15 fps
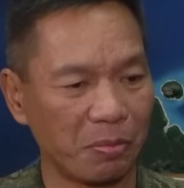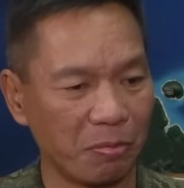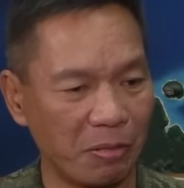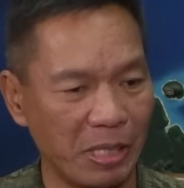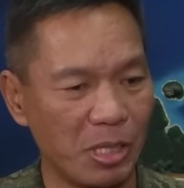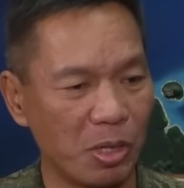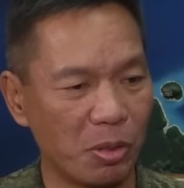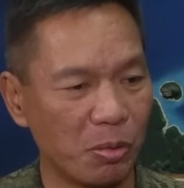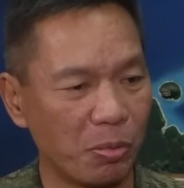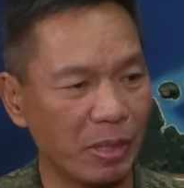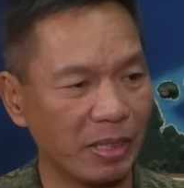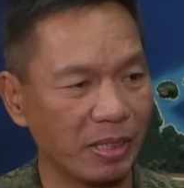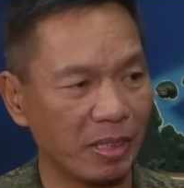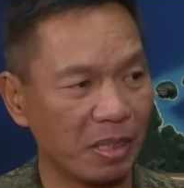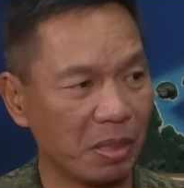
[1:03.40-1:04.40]
We know
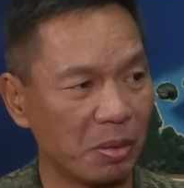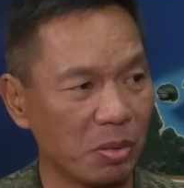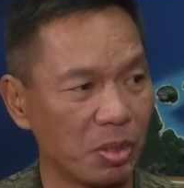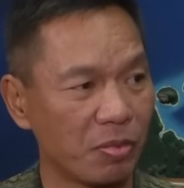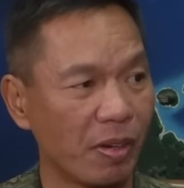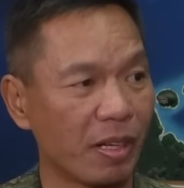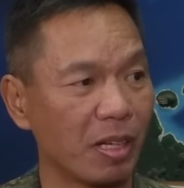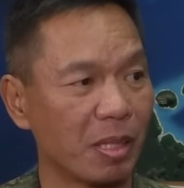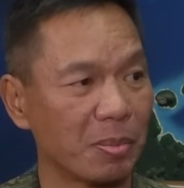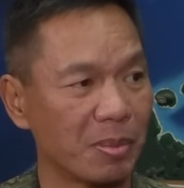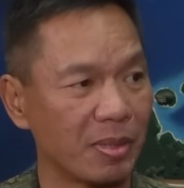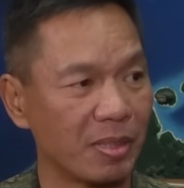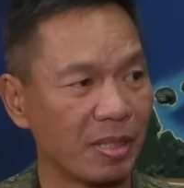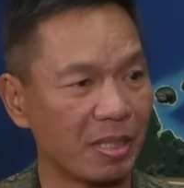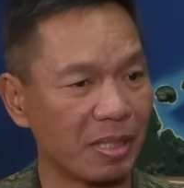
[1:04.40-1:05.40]
when there are loose firearms,
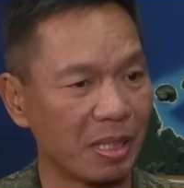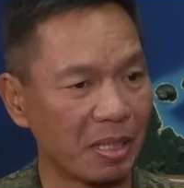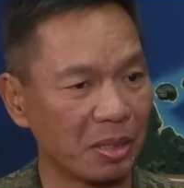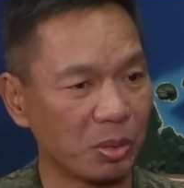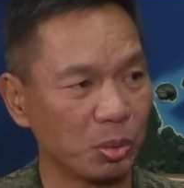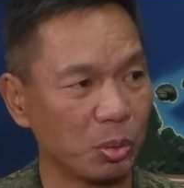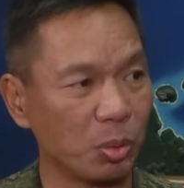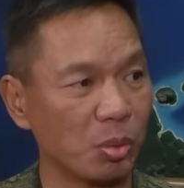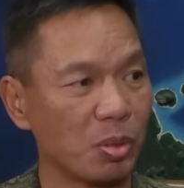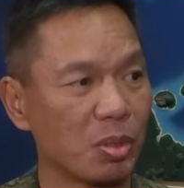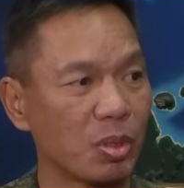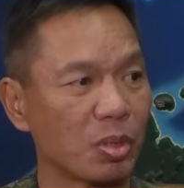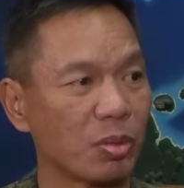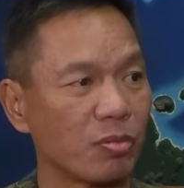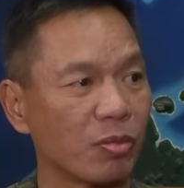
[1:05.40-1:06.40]
there are
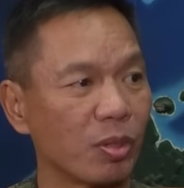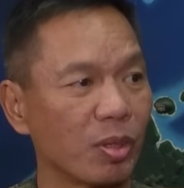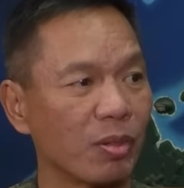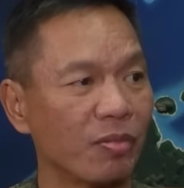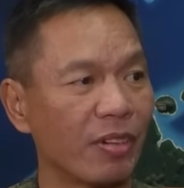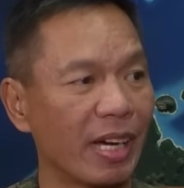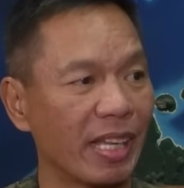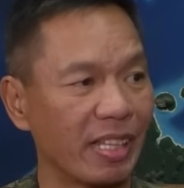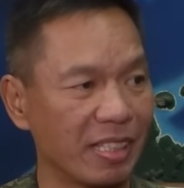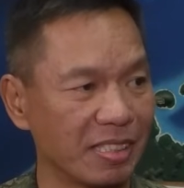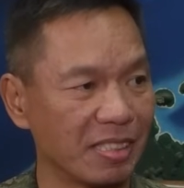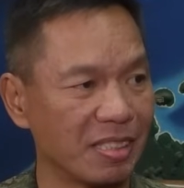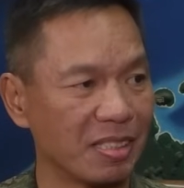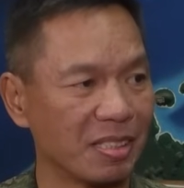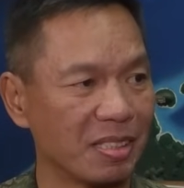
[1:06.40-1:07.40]
tools for
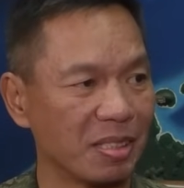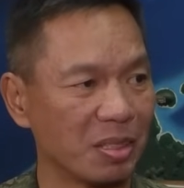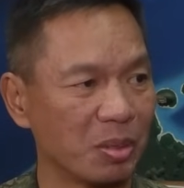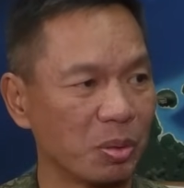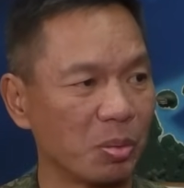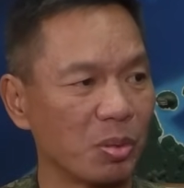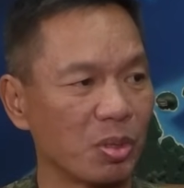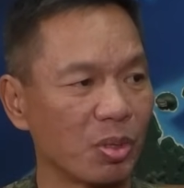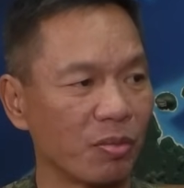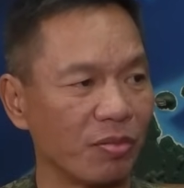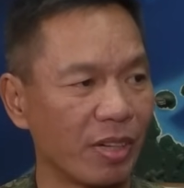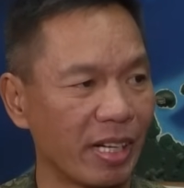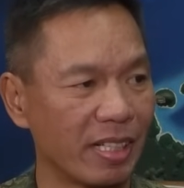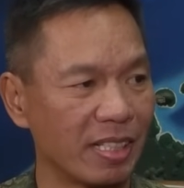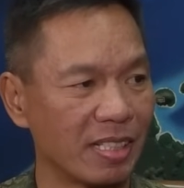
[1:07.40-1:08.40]
violence, tools of
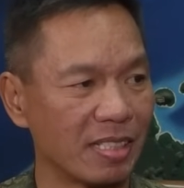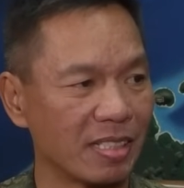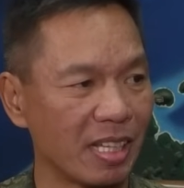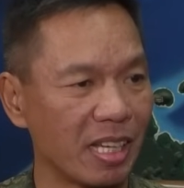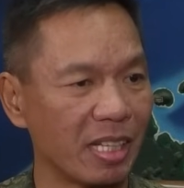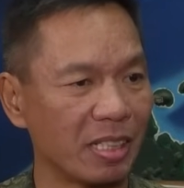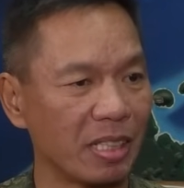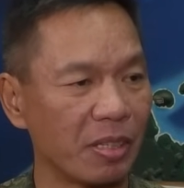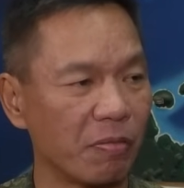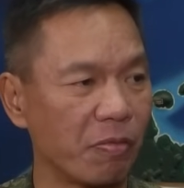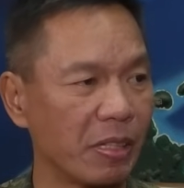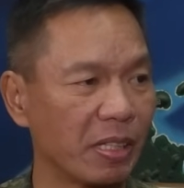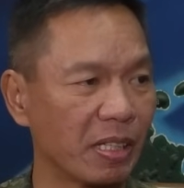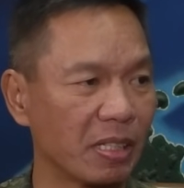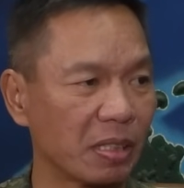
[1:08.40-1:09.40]
violence. And if
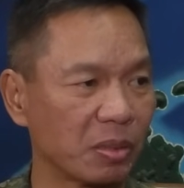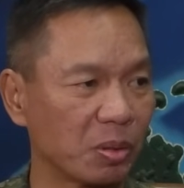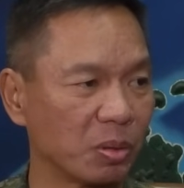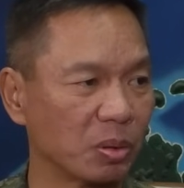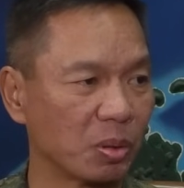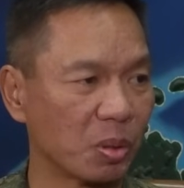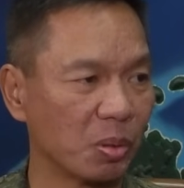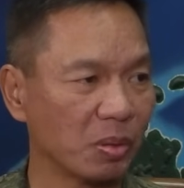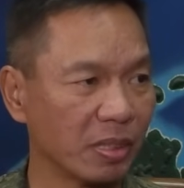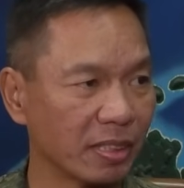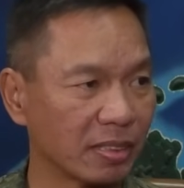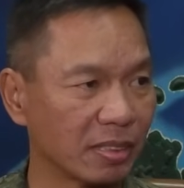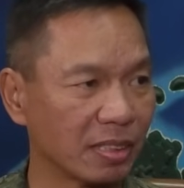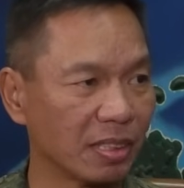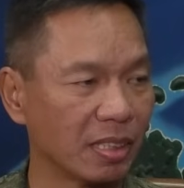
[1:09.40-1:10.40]
we cannot control
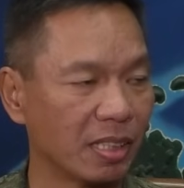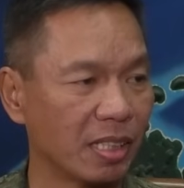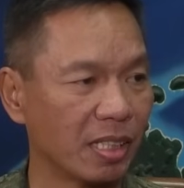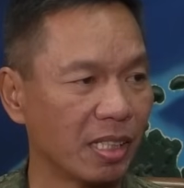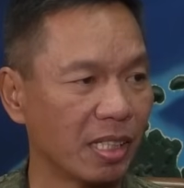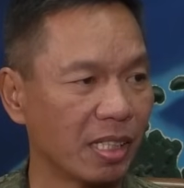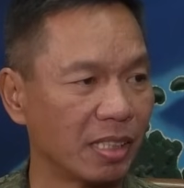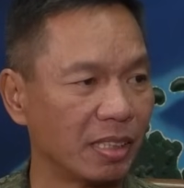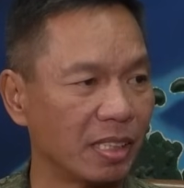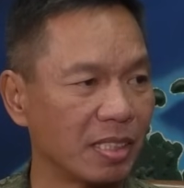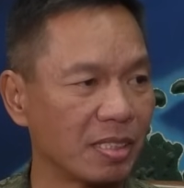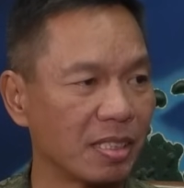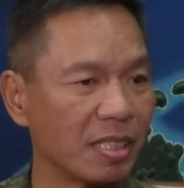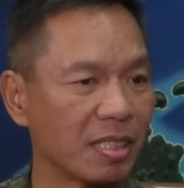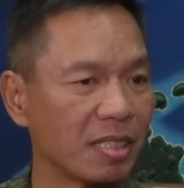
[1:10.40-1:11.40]
this,
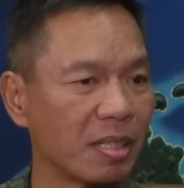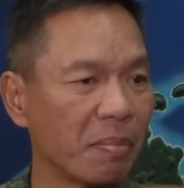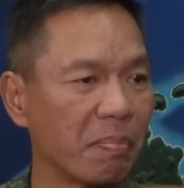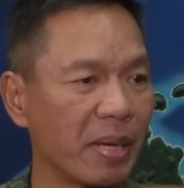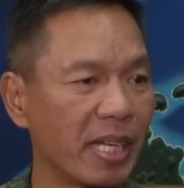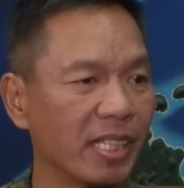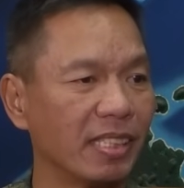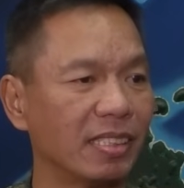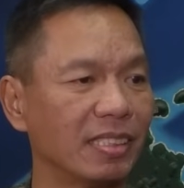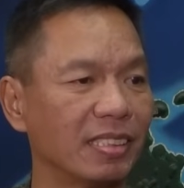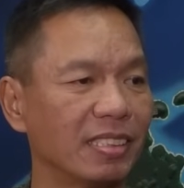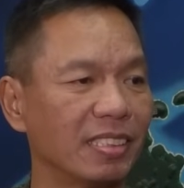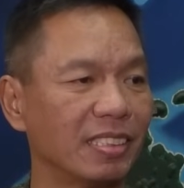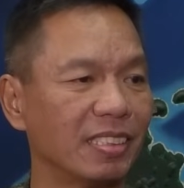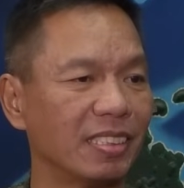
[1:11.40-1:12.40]
this is the
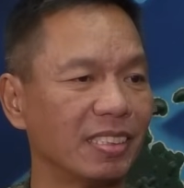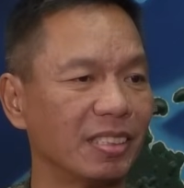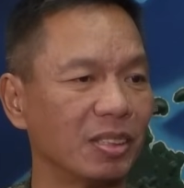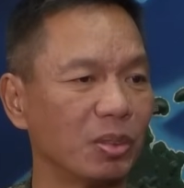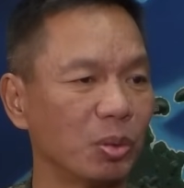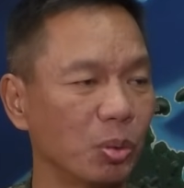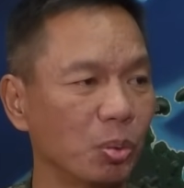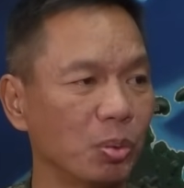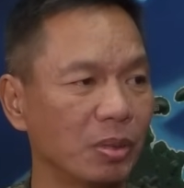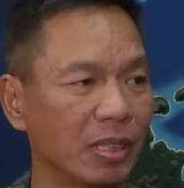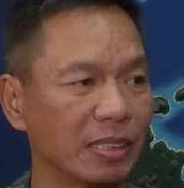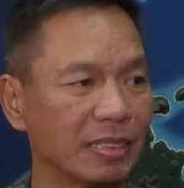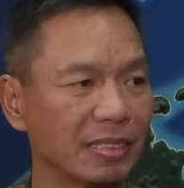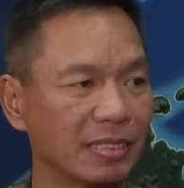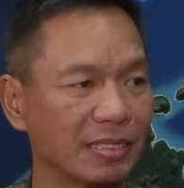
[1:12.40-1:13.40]
main tool
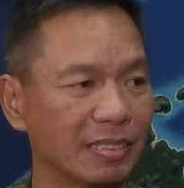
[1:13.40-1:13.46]
that...